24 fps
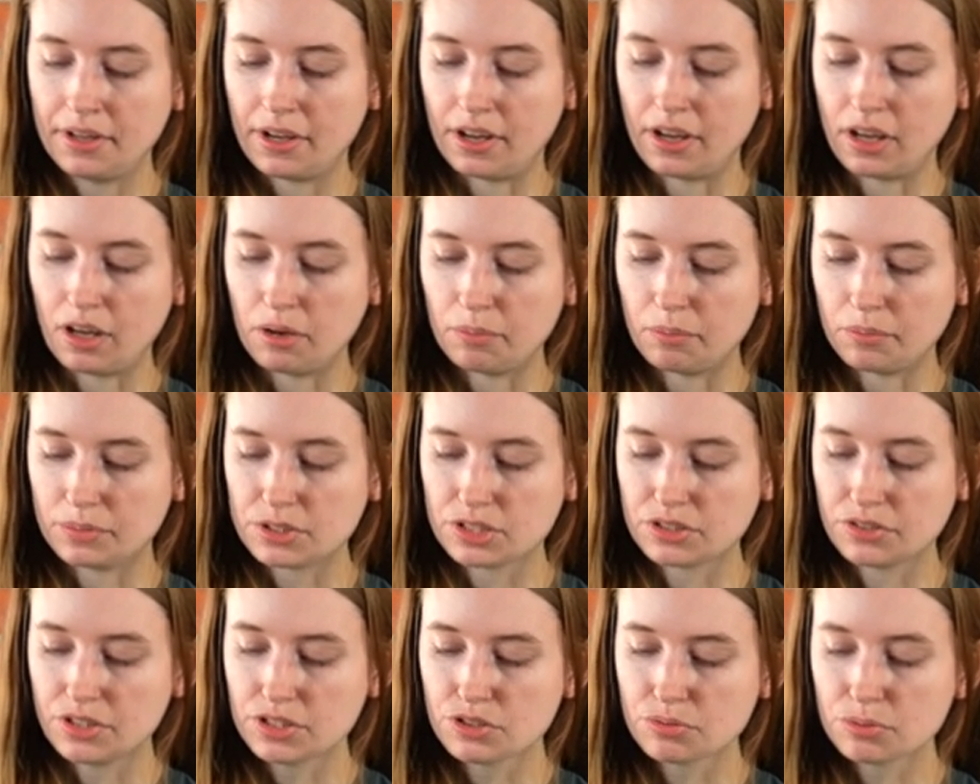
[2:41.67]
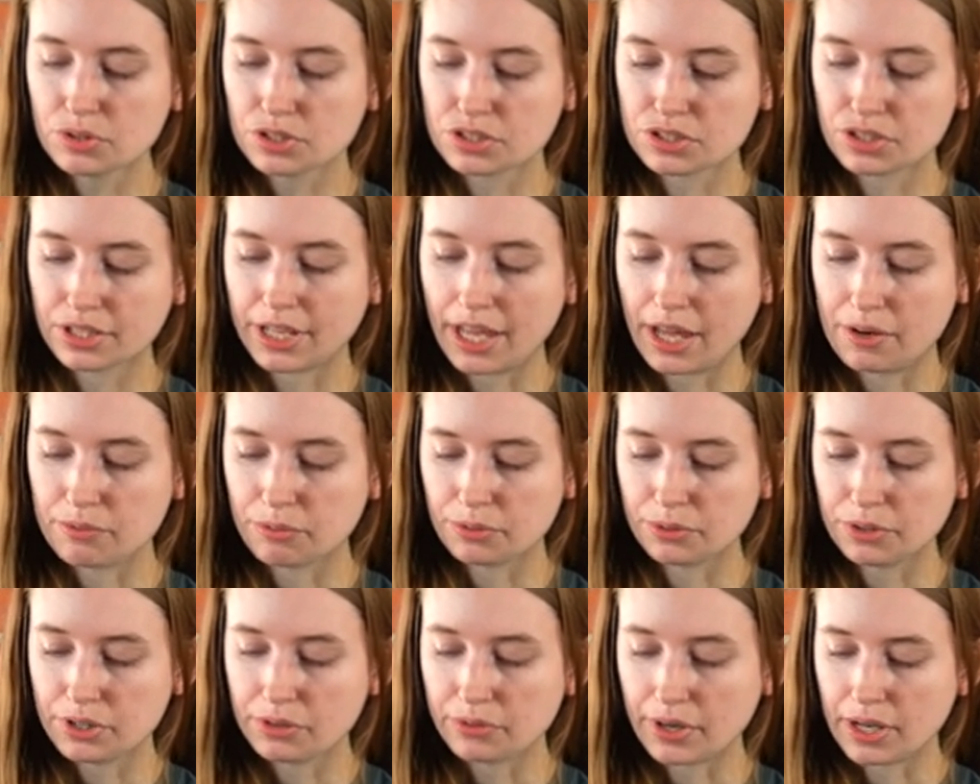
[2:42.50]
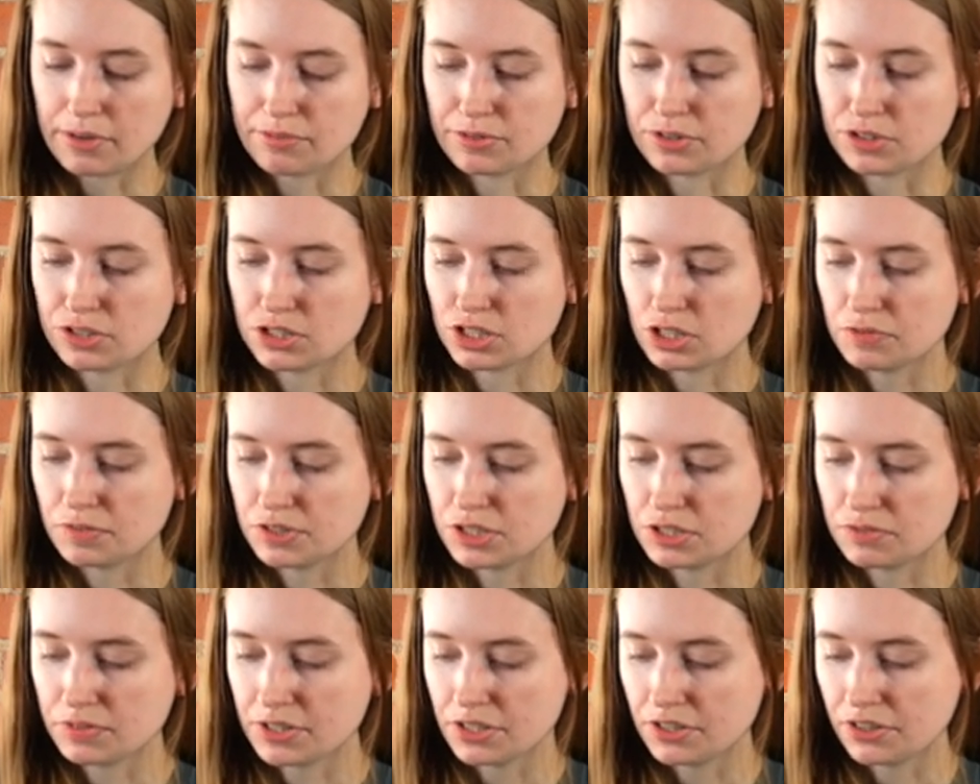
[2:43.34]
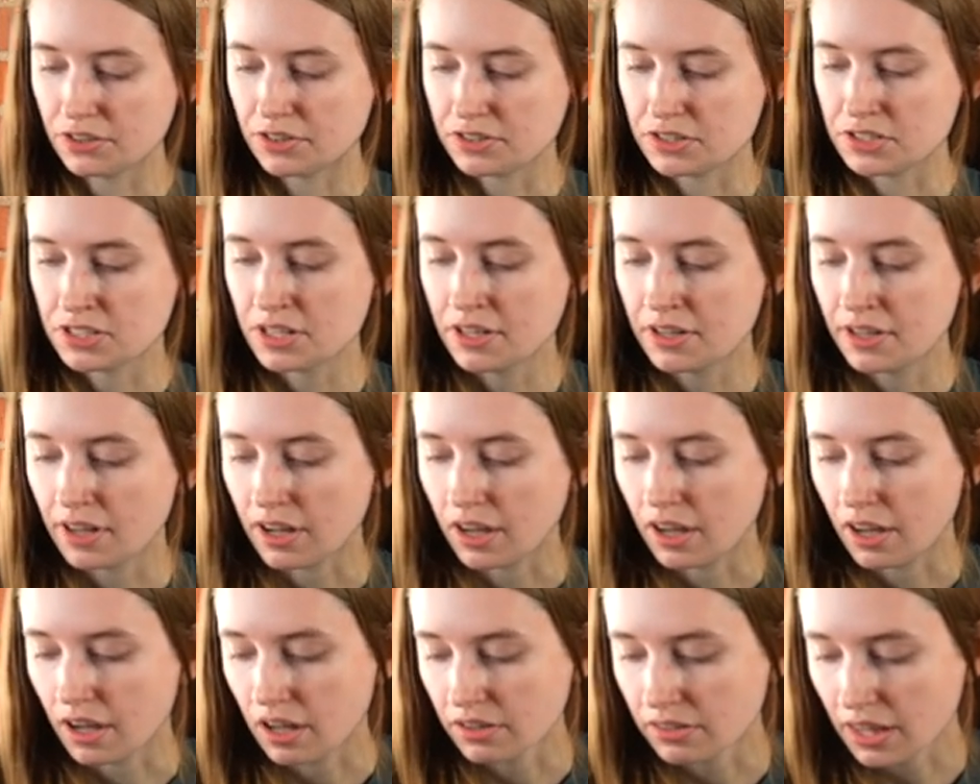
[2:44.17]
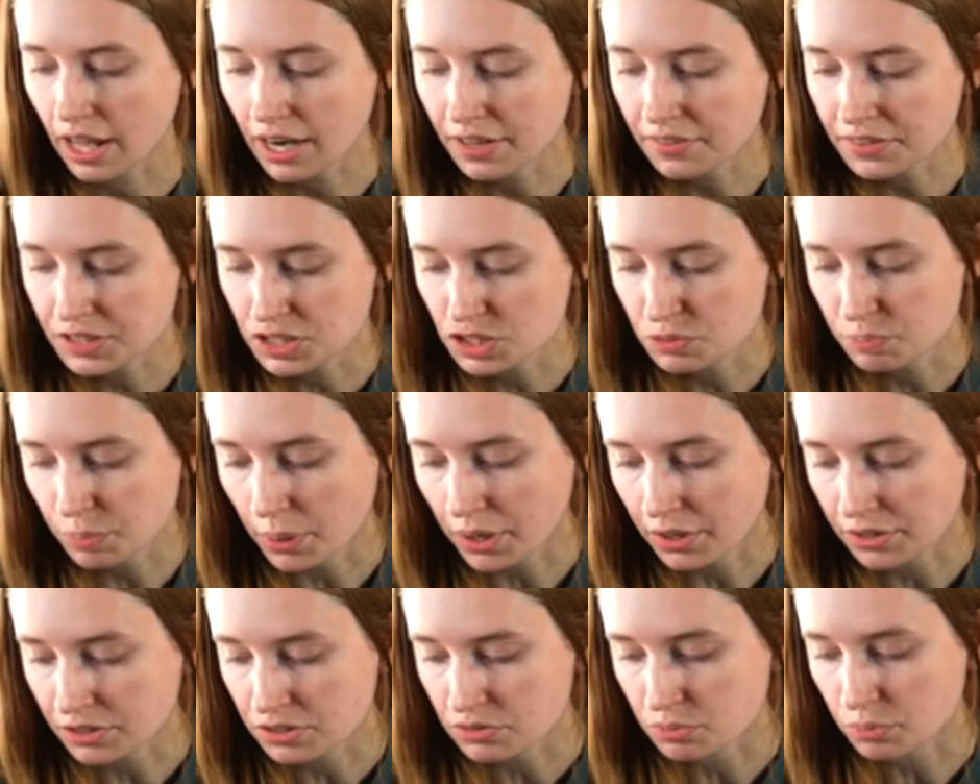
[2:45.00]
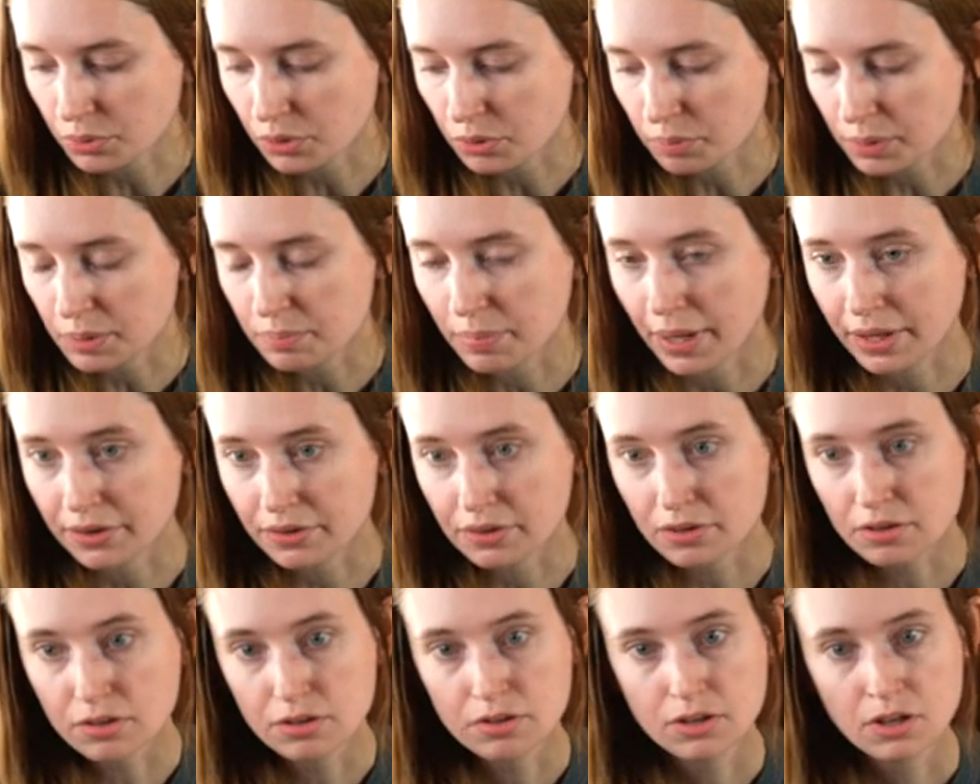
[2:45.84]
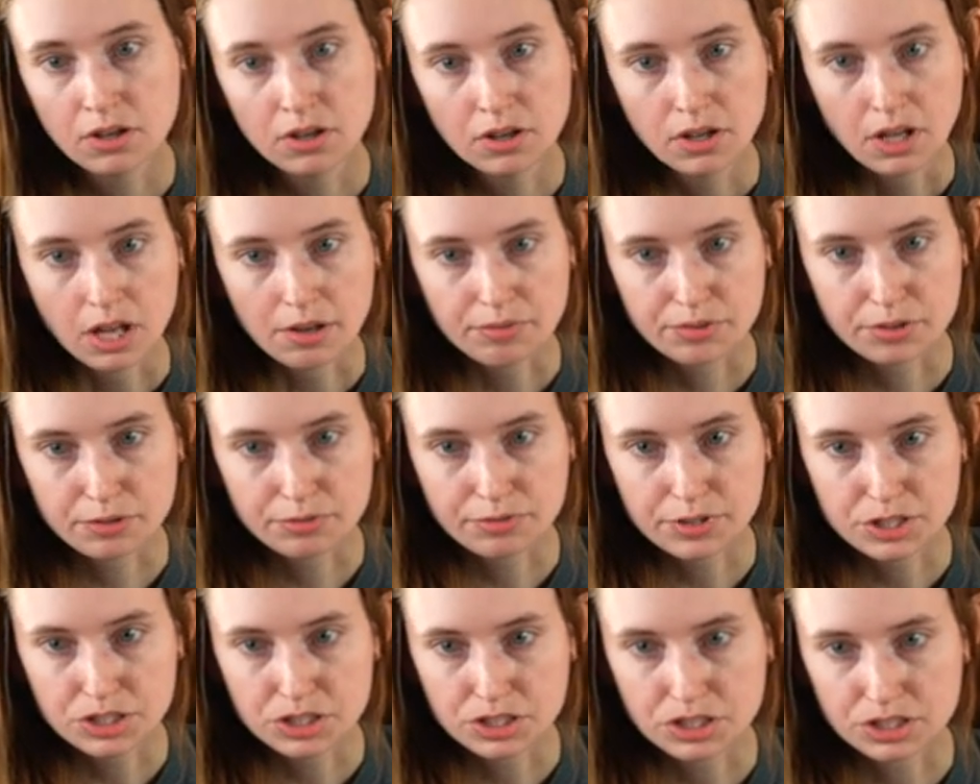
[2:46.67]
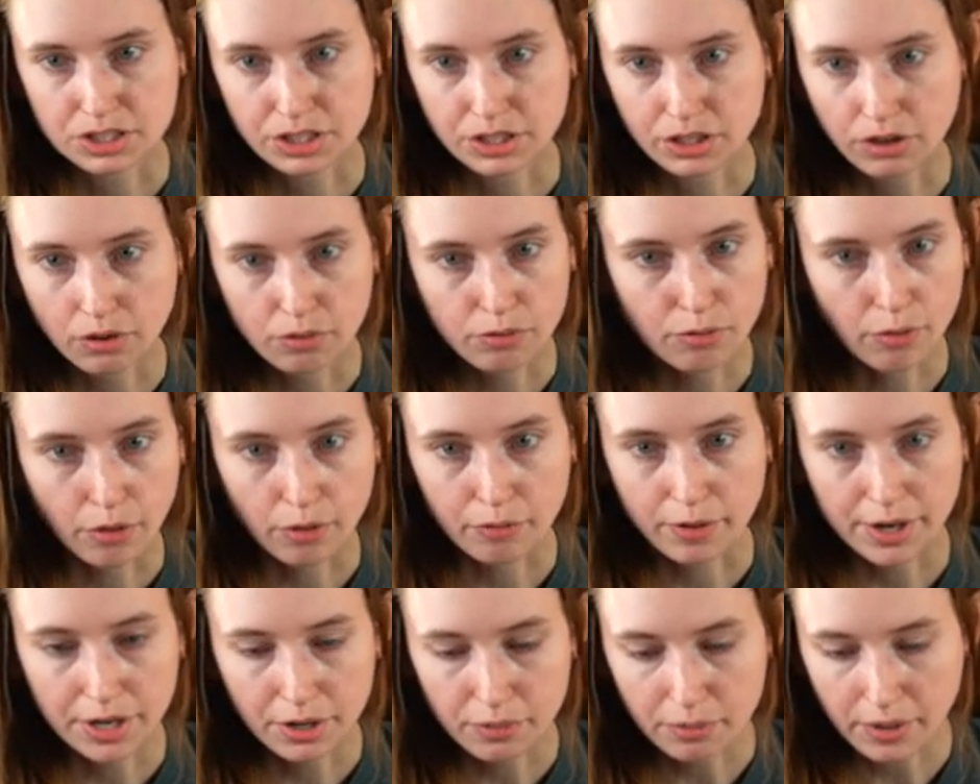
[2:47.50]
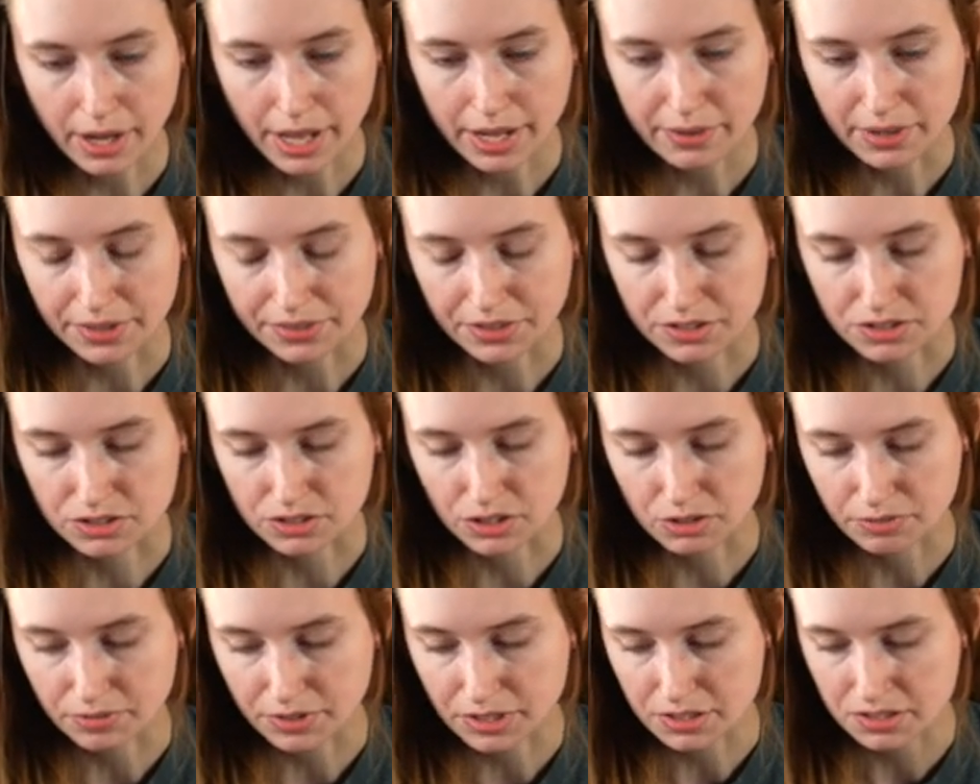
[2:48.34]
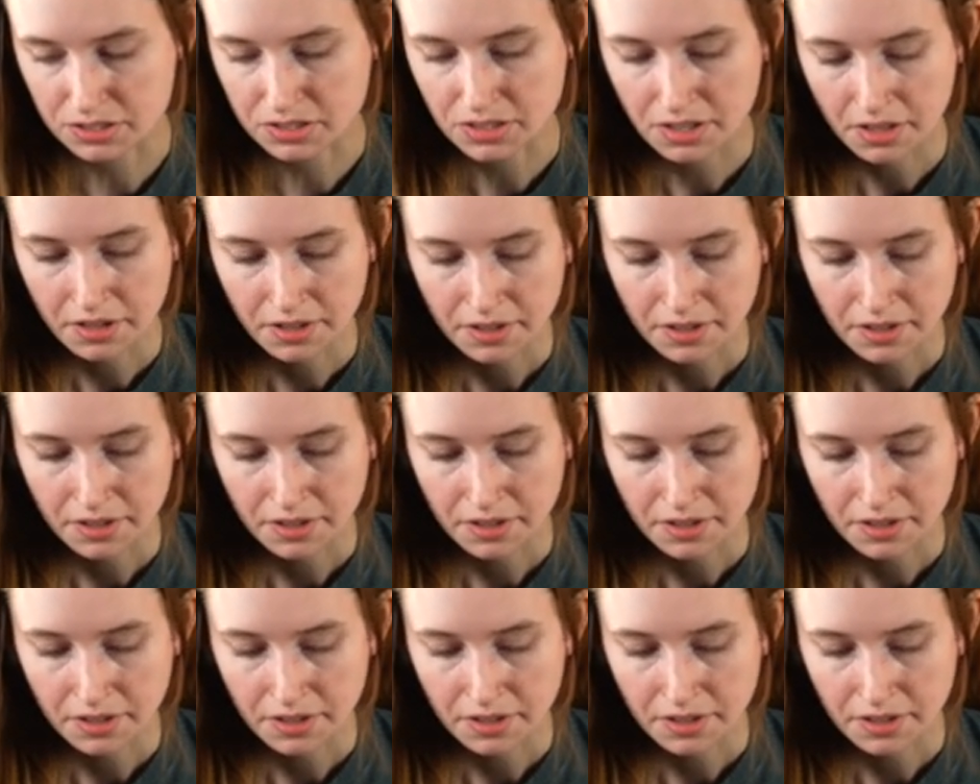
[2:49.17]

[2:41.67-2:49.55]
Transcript: So this works, again, really great for surface feeders. A lot of these bugs will be better if your fish is going to go for it right away at the surface.